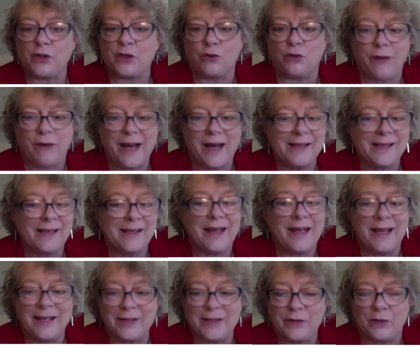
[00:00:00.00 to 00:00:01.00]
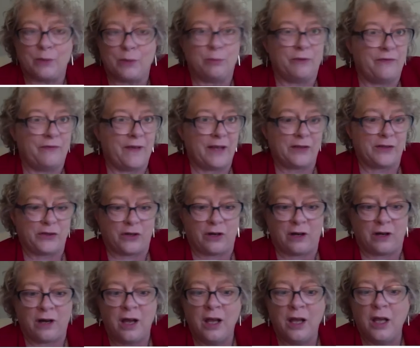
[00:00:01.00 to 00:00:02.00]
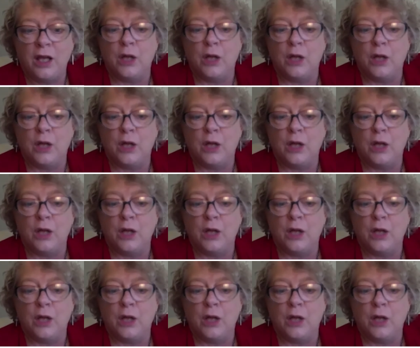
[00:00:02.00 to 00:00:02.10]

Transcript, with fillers: crazy history professor